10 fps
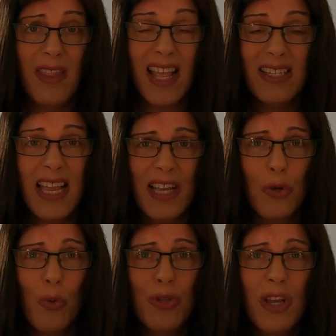The
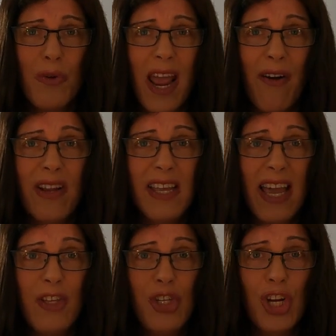ETIAS also carries
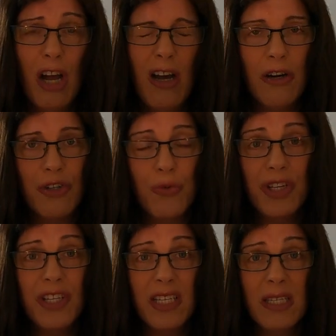a charge
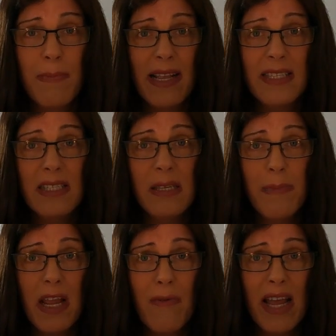which is expected to
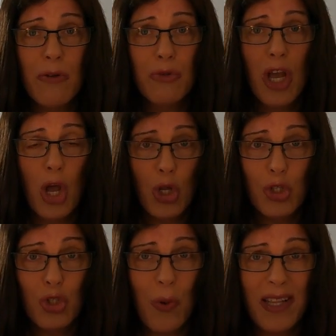be around
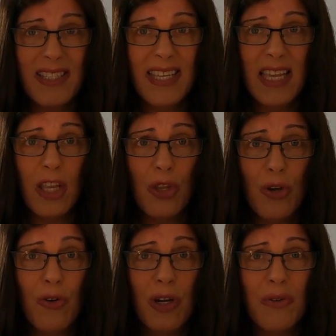
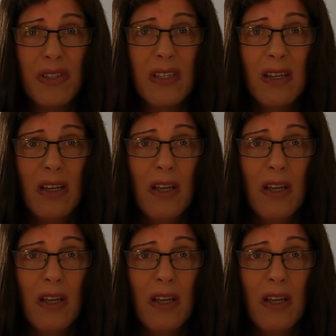€20,